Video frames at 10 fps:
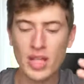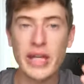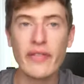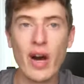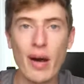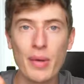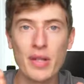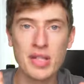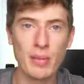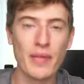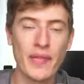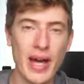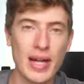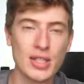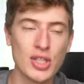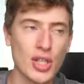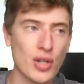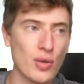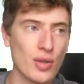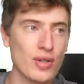give up some of that,
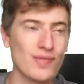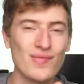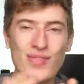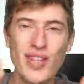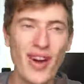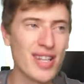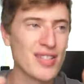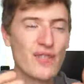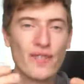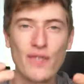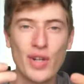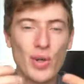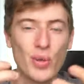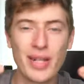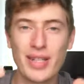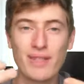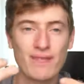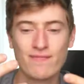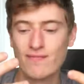nice, fluid